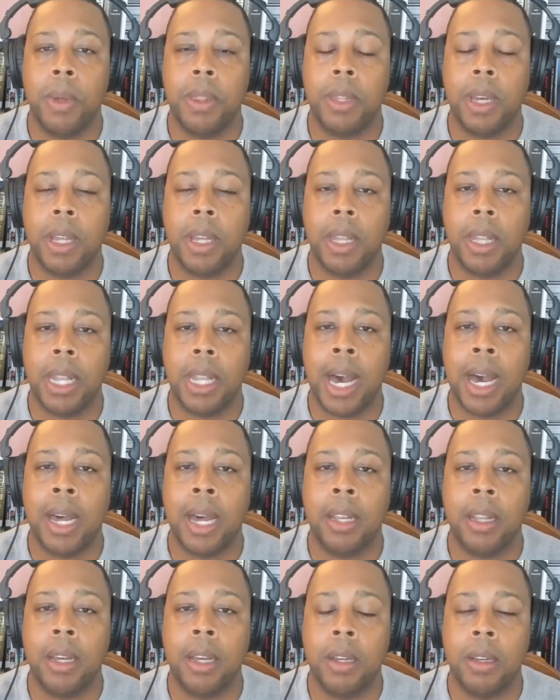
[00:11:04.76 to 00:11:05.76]
with a
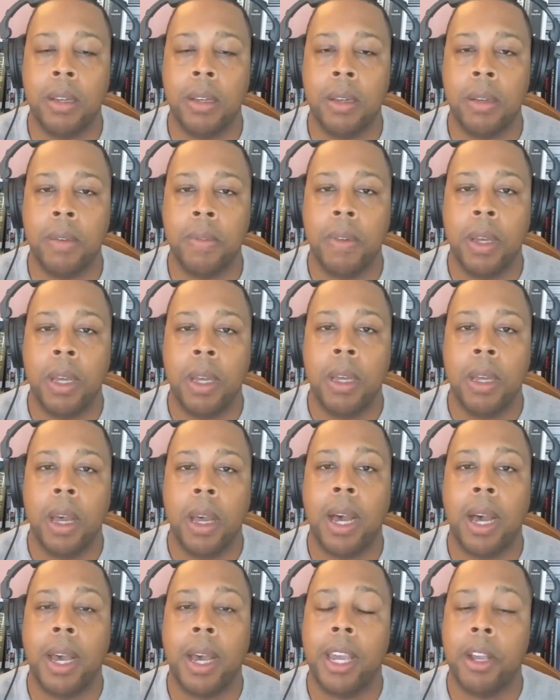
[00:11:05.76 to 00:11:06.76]
lot of
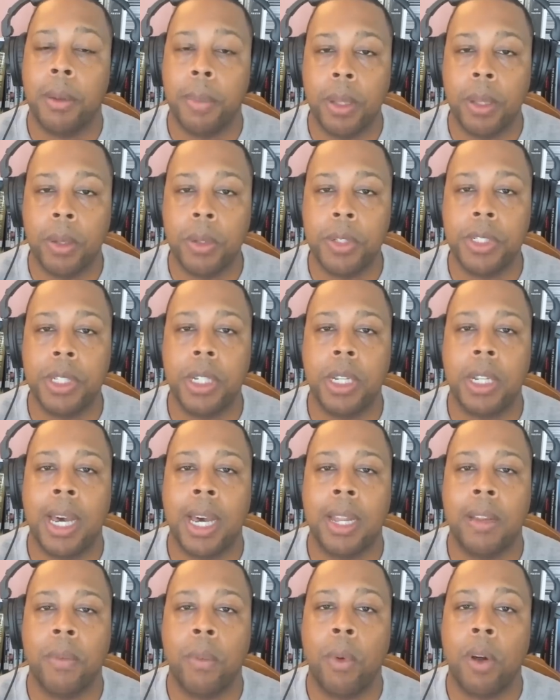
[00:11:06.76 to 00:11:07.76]
uh, air pollution, a
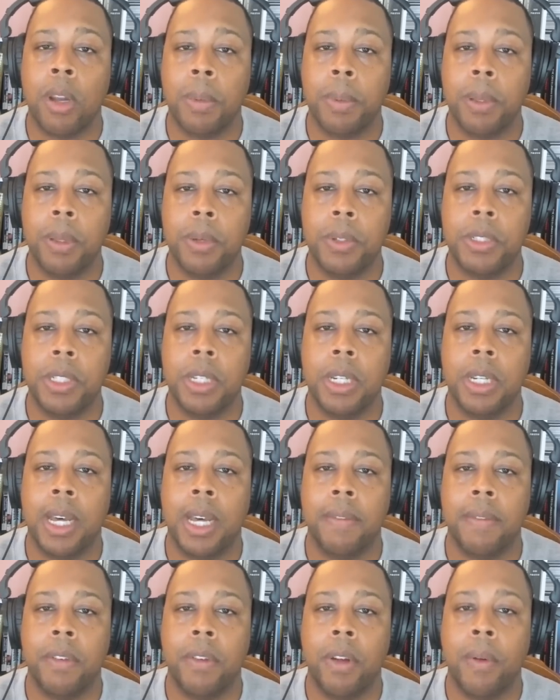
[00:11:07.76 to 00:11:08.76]
lot of water pollution, and a
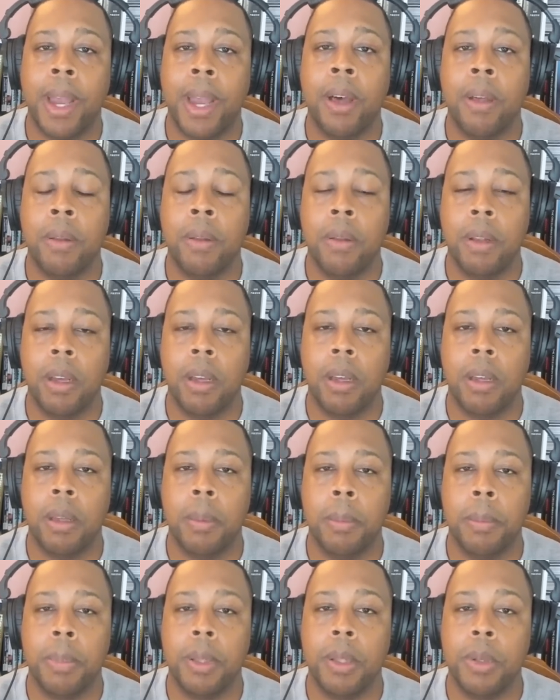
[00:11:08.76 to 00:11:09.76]
lot of ground
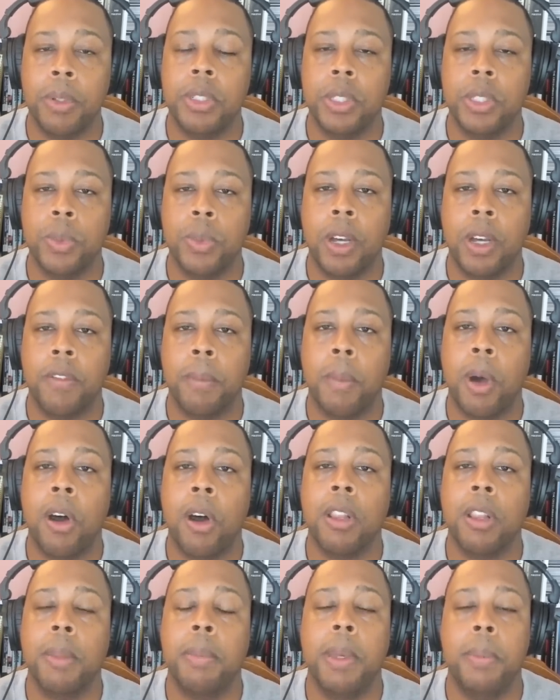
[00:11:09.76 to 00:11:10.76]
um, pollution as well from
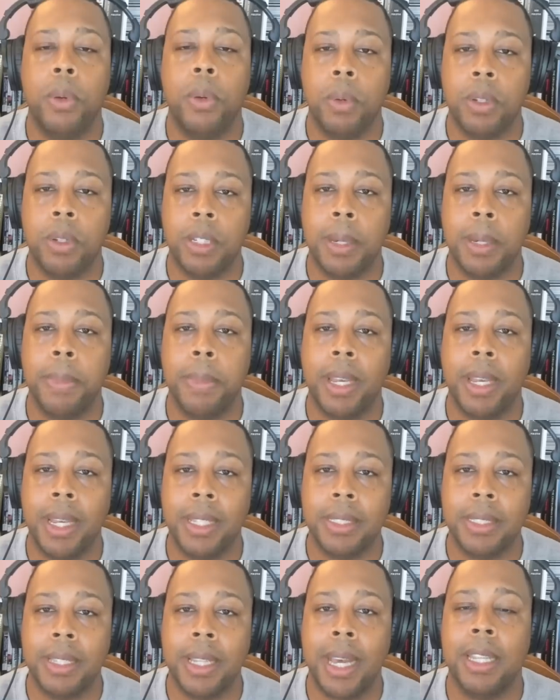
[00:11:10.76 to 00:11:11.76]
all the people who are dumping
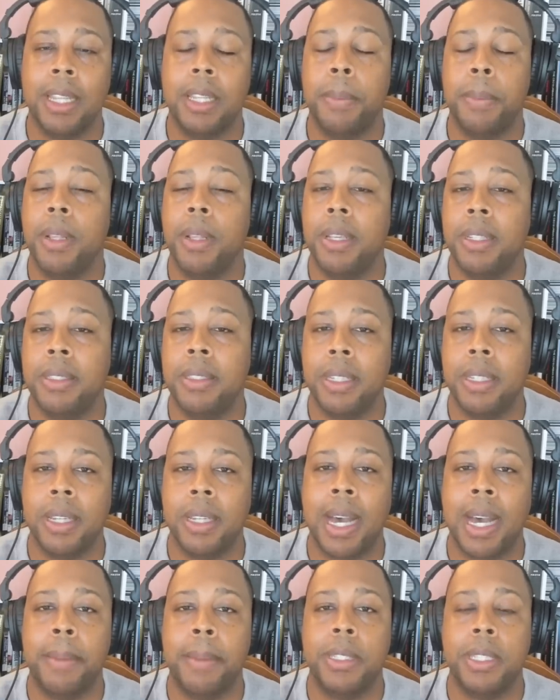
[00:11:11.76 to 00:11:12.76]
into that. And the police
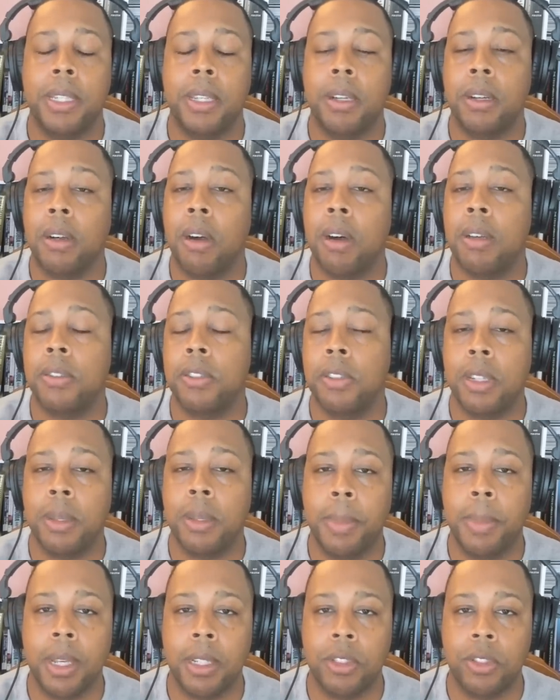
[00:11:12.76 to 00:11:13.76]
and Cop City are also
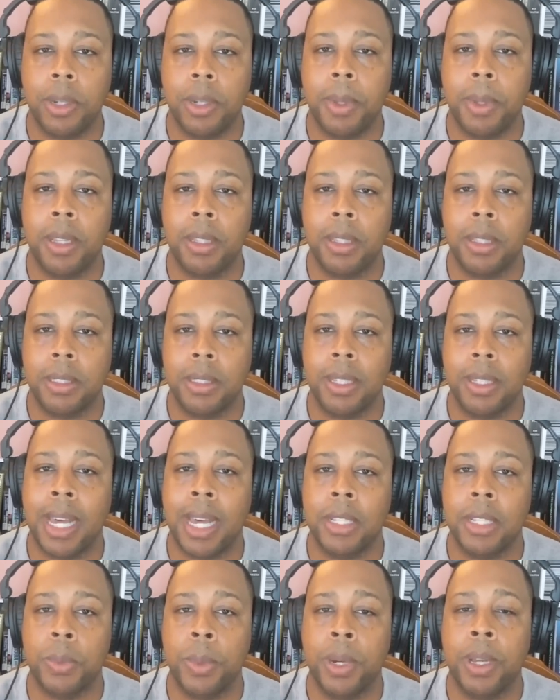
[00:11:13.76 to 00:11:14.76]
going to be contributing to
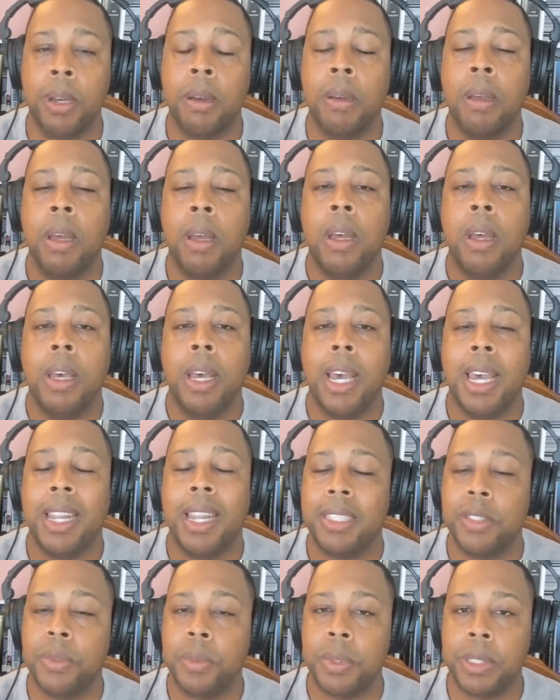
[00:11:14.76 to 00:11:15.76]
that as well.
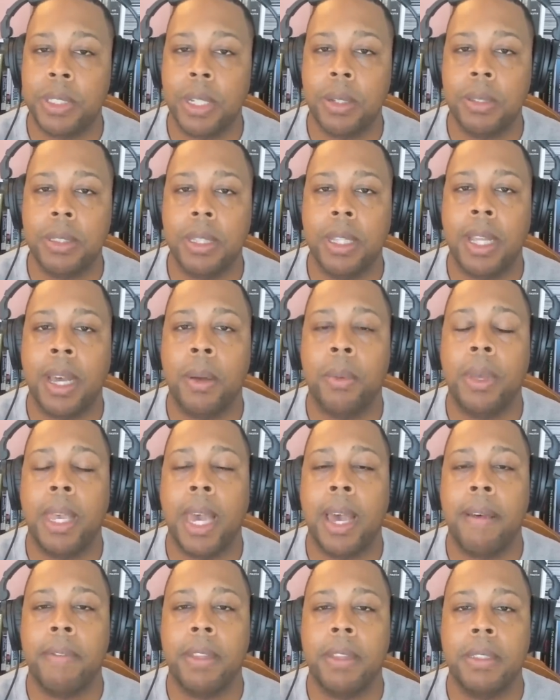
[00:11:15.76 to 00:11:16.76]
And as a result of that, we
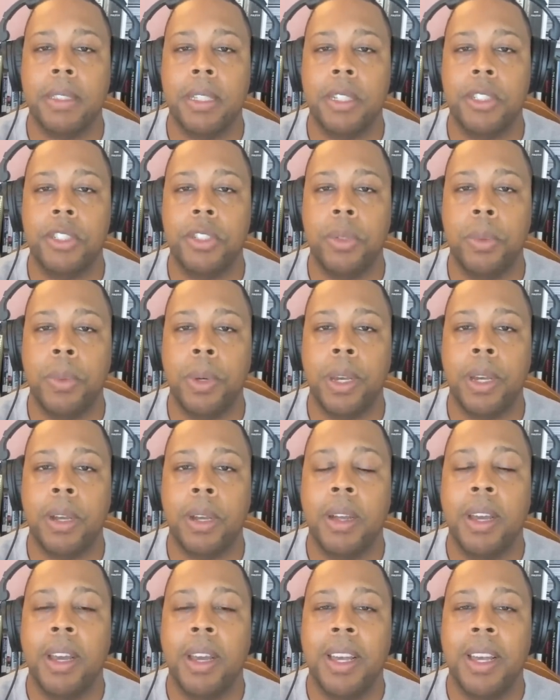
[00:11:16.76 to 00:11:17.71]
have this issue where